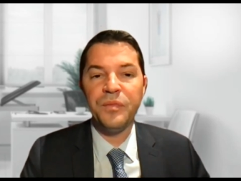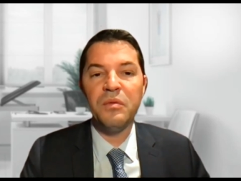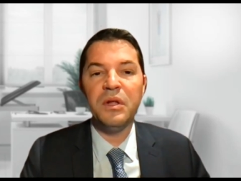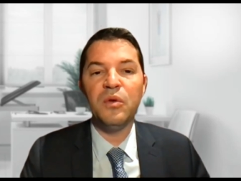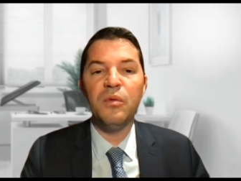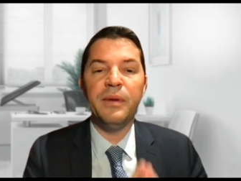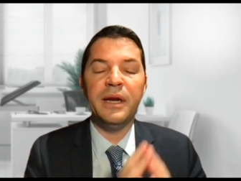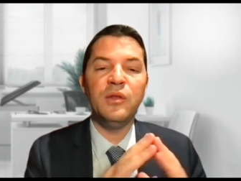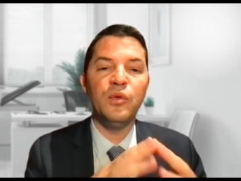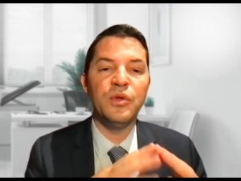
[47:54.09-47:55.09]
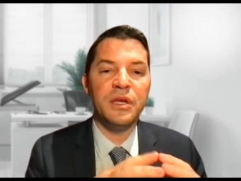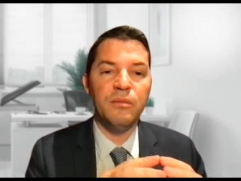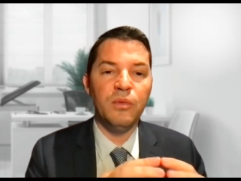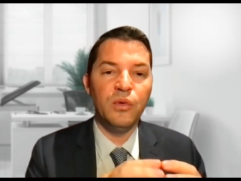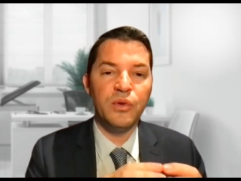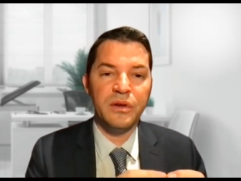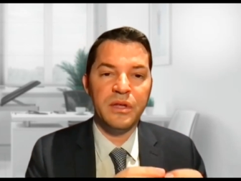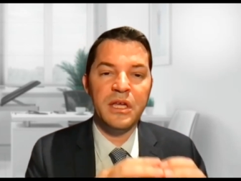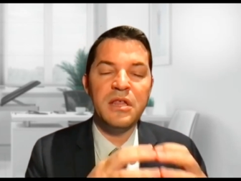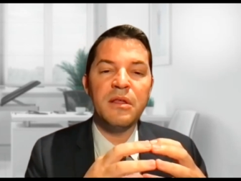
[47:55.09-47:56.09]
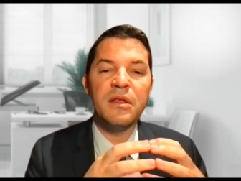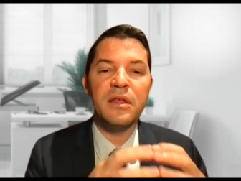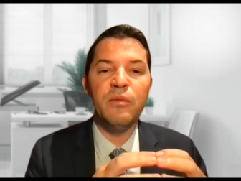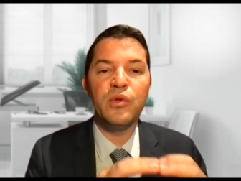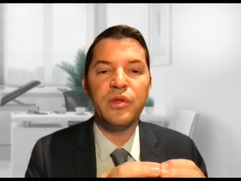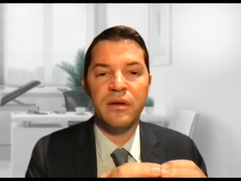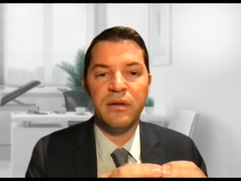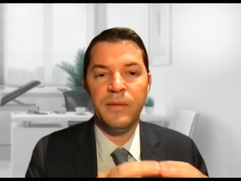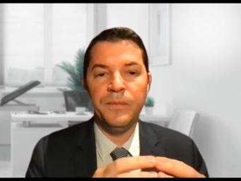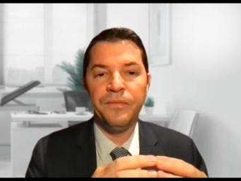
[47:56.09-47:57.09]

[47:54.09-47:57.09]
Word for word: Well, comparing to skin booster, skin booster,